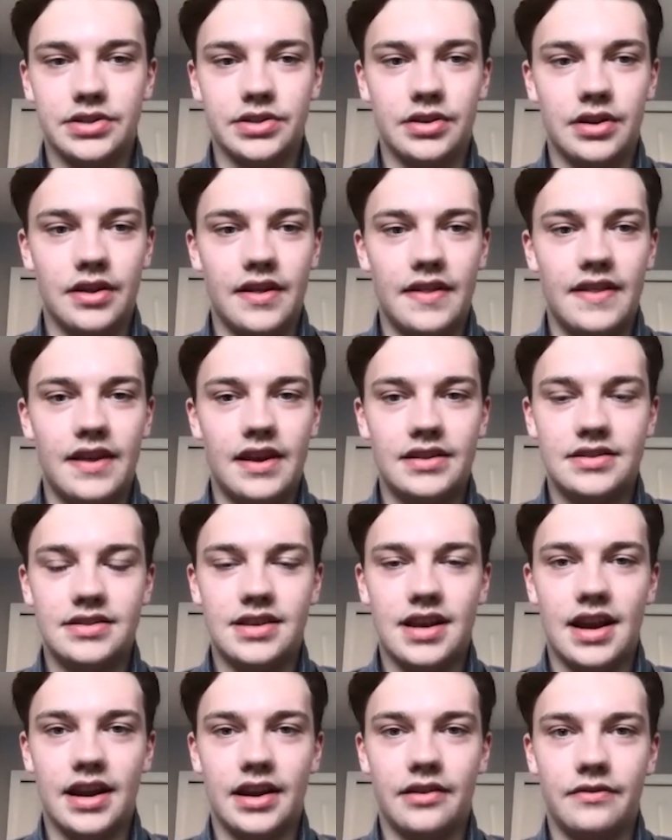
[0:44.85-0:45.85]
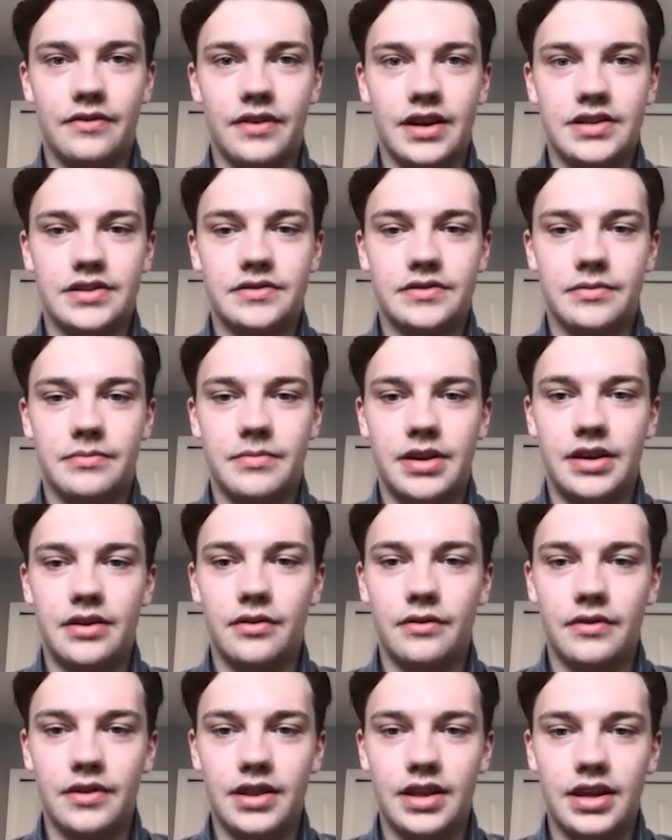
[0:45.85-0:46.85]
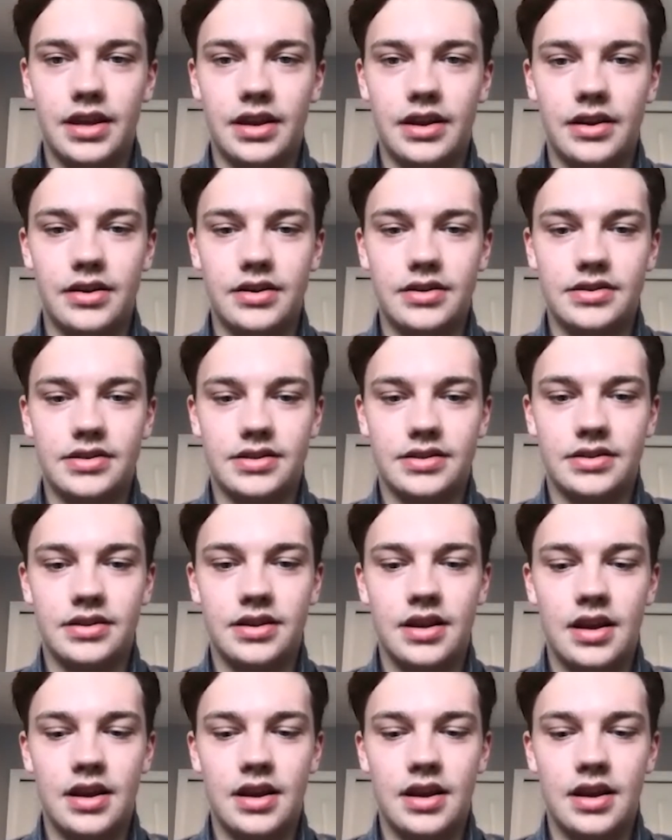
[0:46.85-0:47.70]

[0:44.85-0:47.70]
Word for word: All that they had sacrificed for me over the years, and